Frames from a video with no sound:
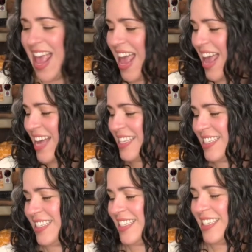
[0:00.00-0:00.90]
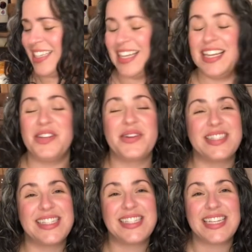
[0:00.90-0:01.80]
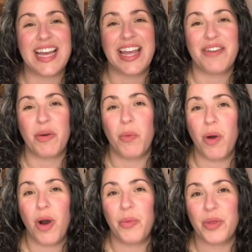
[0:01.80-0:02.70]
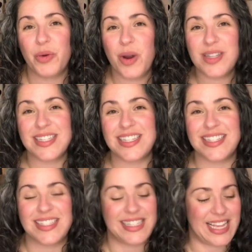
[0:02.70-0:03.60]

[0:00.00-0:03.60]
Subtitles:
And you can see I have a wall with cross stitches,